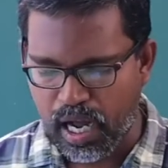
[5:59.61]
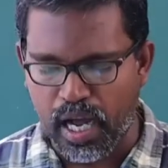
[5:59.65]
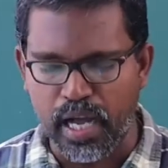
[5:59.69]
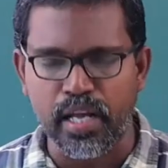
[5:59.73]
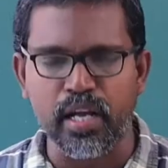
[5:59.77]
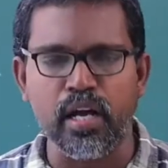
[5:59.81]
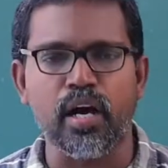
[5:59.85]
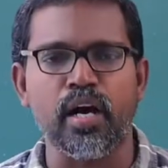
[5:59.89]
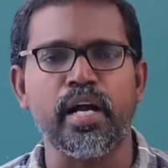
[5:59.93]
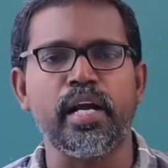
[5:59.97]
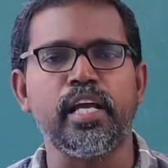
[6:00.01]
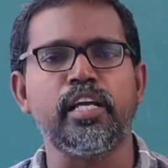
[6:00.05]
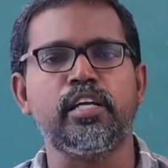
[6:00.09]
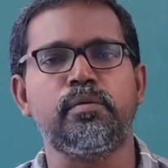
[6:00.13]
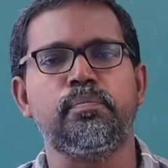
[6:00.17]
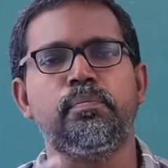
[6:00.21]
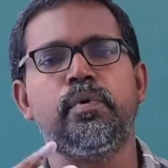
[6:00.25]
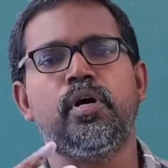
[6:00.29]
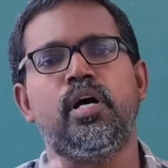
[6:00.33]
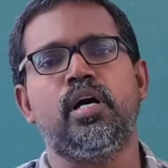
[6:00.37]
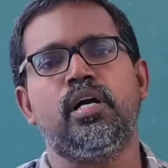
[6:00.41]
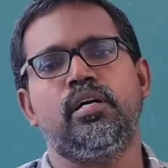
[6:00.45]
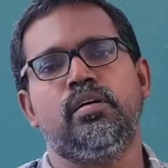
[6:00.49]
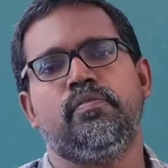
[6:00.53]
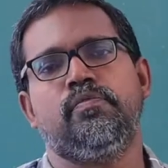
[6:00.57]
Ionic
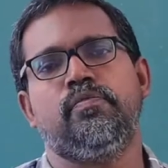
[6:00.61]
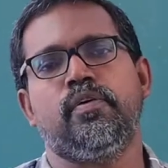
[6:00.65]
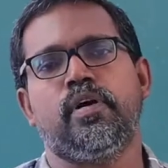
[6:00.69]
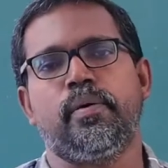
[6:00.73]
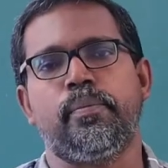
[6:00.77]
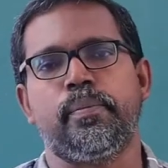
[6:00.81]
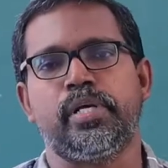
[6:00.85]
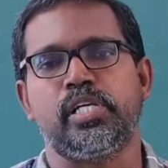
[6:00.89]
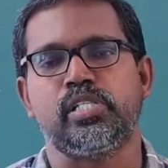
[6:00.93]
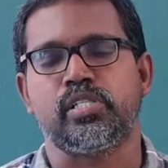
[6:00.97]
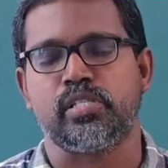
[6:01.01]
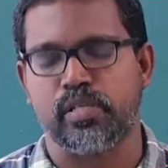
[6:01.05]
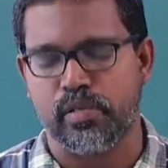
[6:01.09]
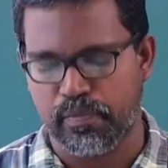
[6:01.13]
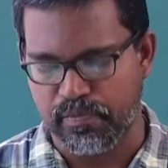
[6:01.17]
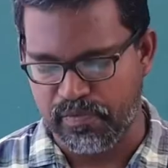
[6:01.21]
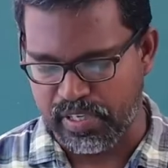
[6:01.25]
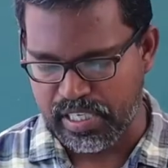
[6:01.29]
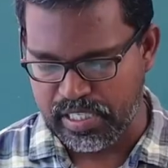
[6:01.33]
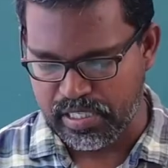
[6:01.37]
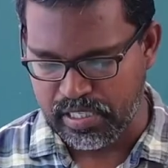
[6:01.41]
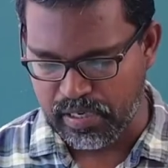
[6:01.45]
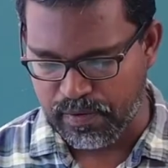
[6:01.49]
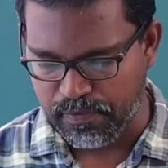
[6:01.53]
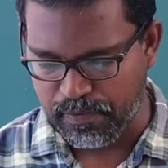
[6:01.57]
bond formation.
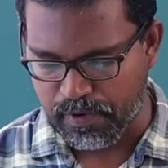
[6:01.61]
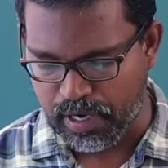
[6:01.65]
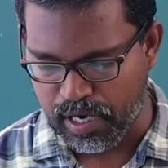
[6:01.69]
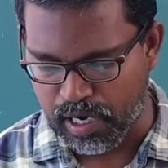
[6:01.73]
First of